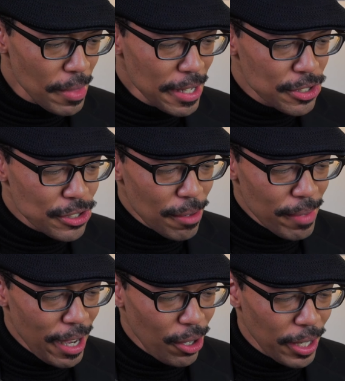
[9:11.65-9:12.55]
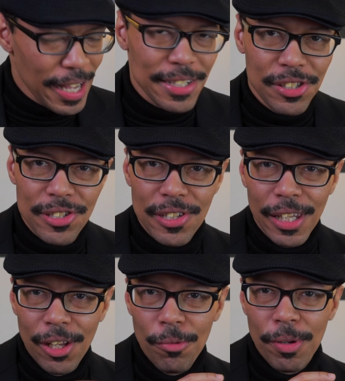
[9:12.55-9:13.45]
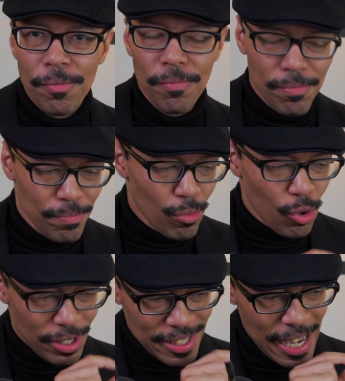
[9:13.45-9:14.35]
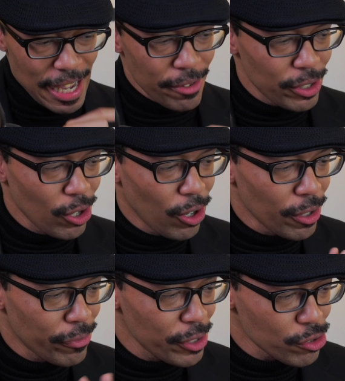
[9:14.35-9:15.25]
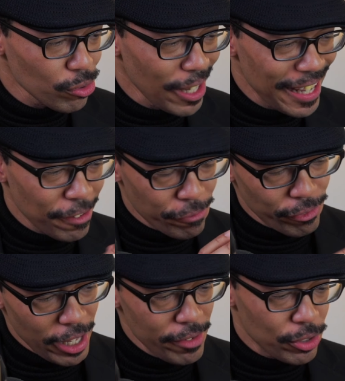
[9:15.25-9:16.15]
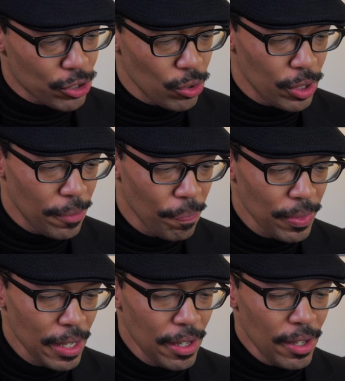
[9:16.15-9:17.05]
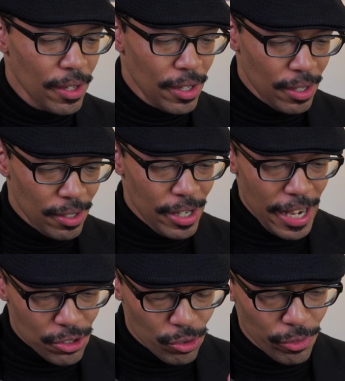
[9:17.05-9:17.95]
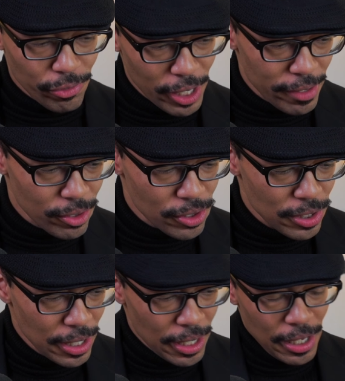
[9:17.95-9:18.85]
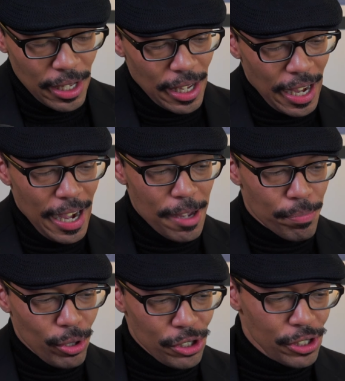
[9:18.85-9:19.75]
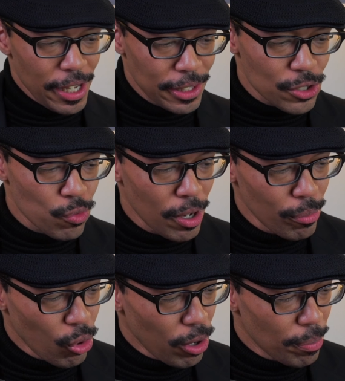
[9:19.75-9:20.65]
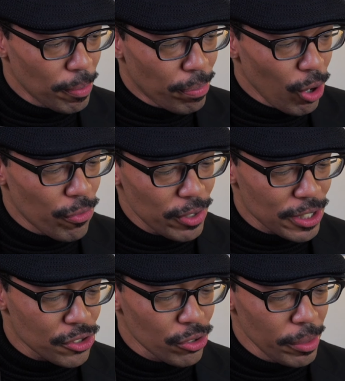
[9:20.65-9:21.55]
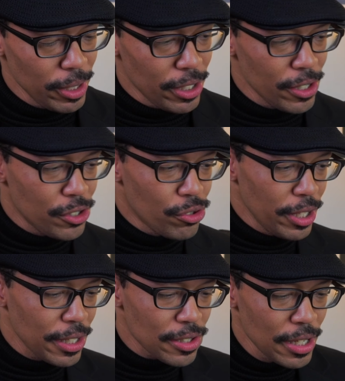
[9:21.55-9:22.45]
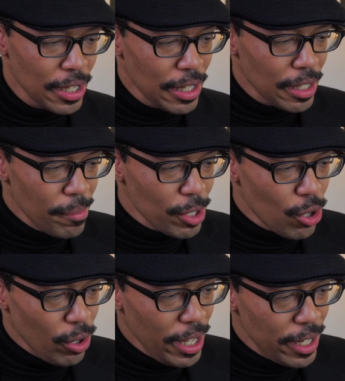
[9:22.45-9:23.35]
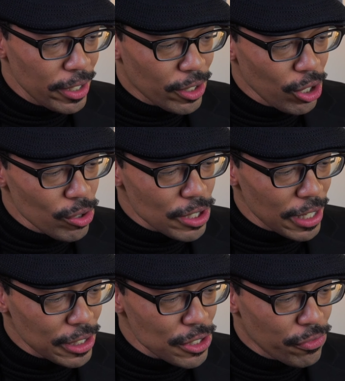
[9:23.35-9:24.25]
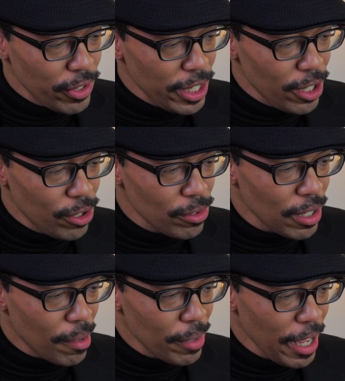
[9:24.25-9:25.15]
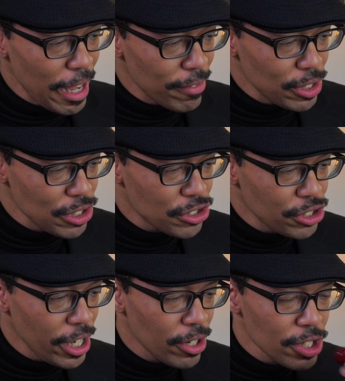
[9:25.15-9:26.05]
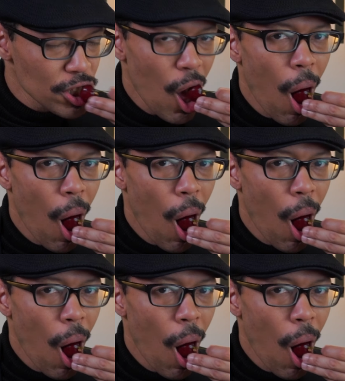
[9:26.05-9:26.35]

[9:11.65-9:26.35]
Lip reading: somehow it has just a little bit more tad of an artificial-like flavor to it. Natural flavors. I appreciate this one more, but both extremely good drinks. Let me go ahead and close out this video. I'm going to have these cherries.